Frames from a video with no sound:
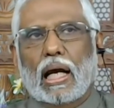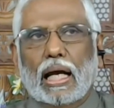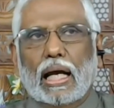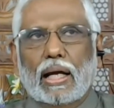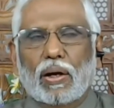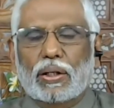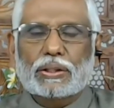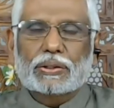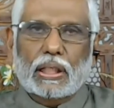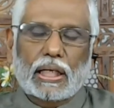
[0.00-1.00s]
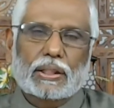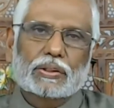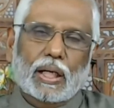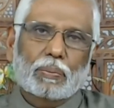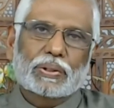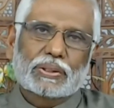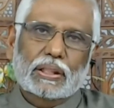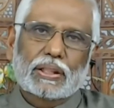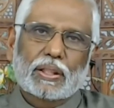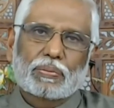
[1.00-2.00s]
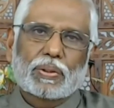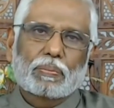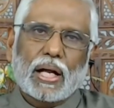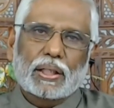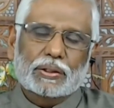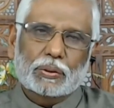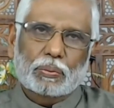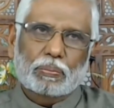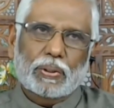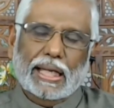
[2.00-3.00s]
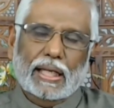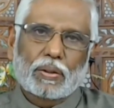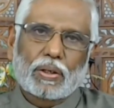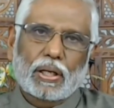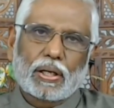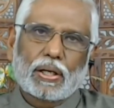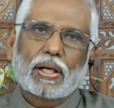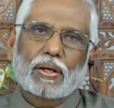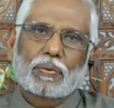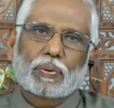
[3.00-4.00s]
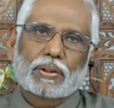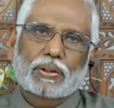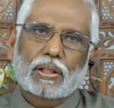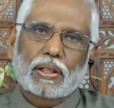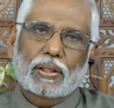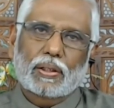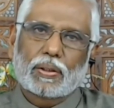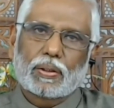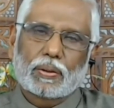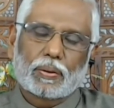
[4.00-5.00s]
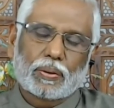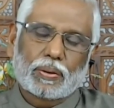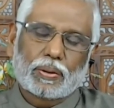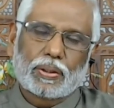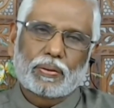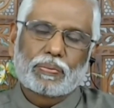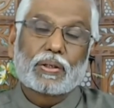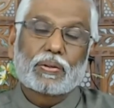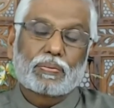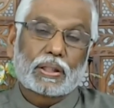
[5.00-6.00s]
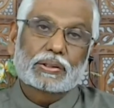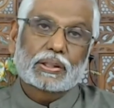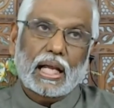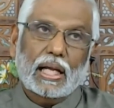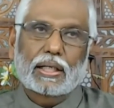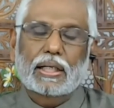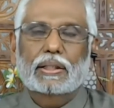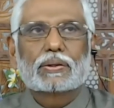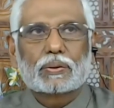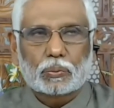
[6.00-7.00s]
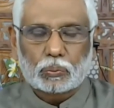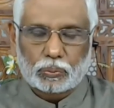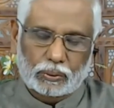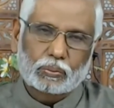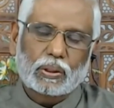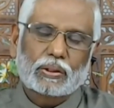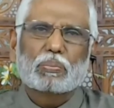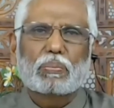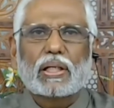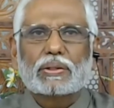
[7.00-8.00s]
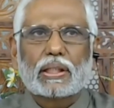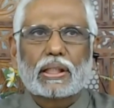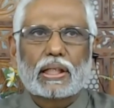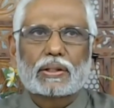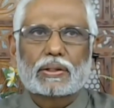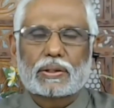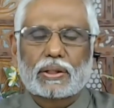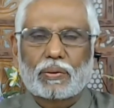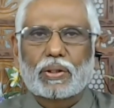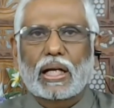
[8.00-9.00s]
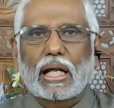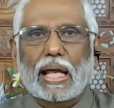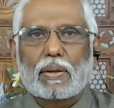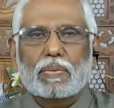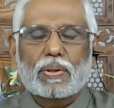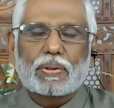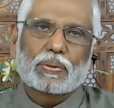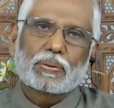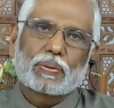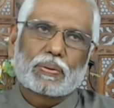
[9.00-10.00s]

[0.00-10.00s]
And all these heads represent different parts of the brain with different functionalities. What is amazing is they were able to